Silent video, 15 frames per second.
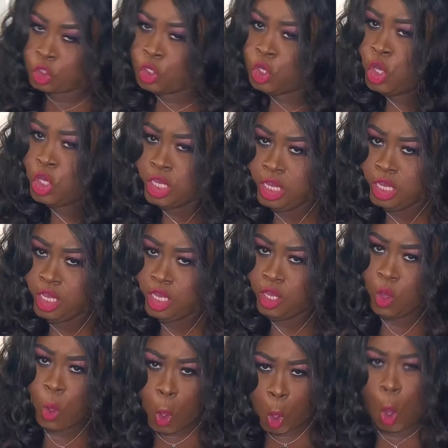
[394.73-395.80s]
Cookie
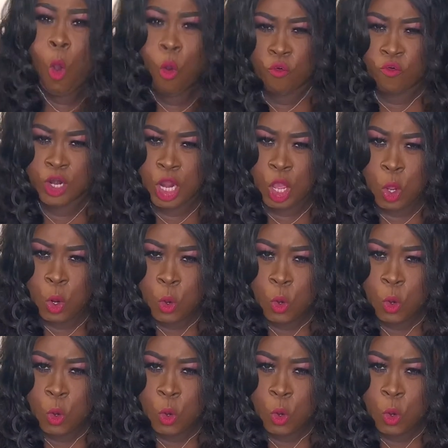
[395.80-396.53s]
overload.